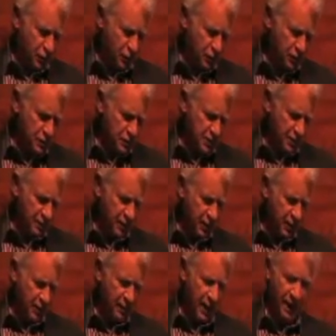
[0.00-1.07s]
who do something
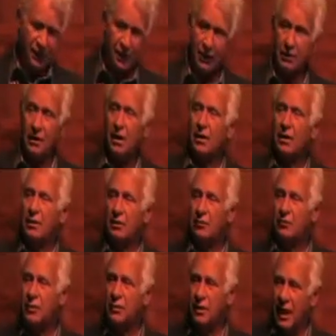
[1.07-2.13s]
about it. The
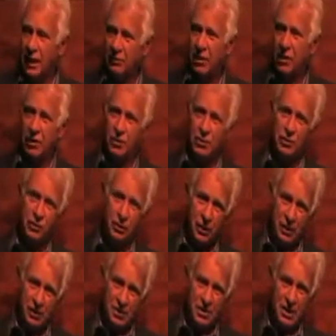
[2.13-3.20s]
Food and Agriculture
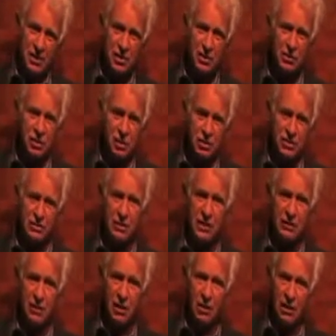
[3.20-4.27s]
Organization talks
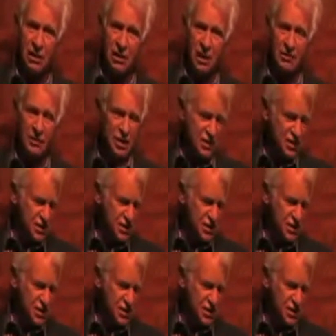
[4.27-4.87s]
about climate